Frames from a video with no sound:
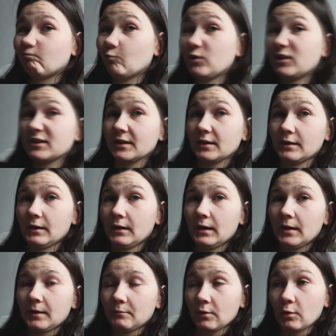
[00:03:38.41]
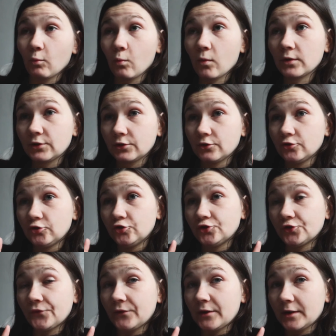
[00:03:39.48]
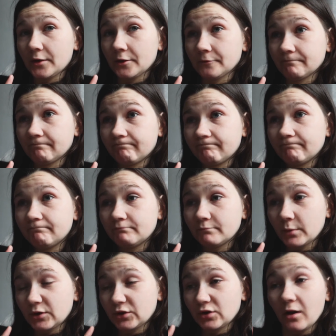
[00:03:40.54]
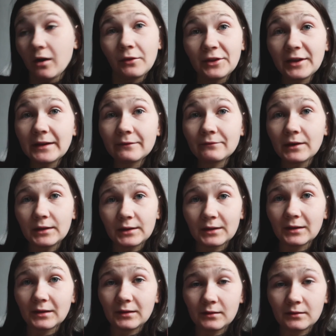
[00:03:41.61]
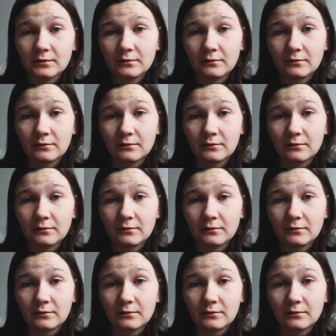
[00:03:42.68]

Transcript: We'll see. But I want to do a YouTube video. But I just can't think of anything.